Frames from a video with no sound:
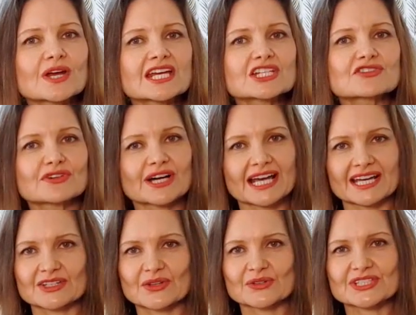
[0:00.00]
range for
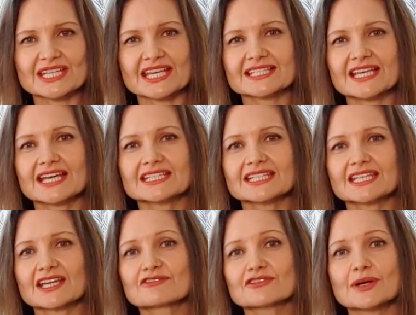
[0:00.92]
adults is
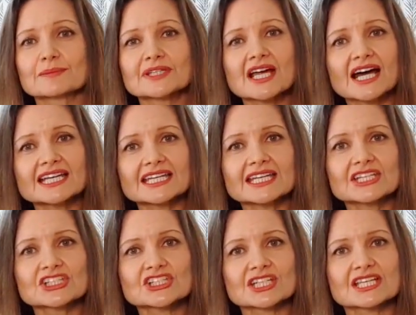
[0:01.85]
anything from 9
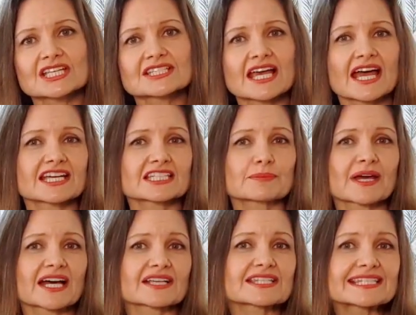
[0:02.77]
inches and
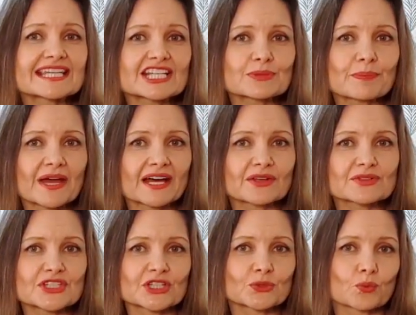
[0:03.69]
about 6
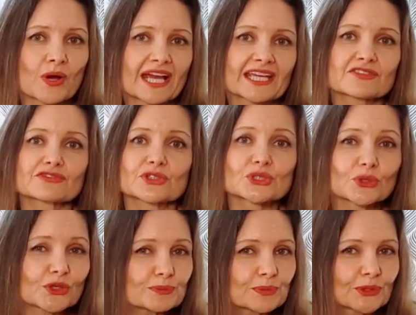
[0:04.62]
pounds in weight for
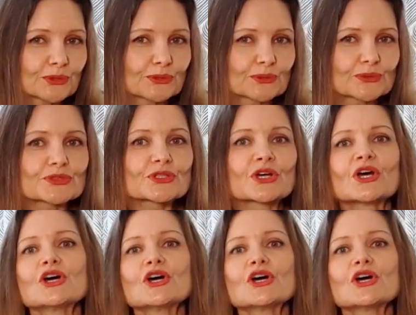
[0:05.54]
toy poodles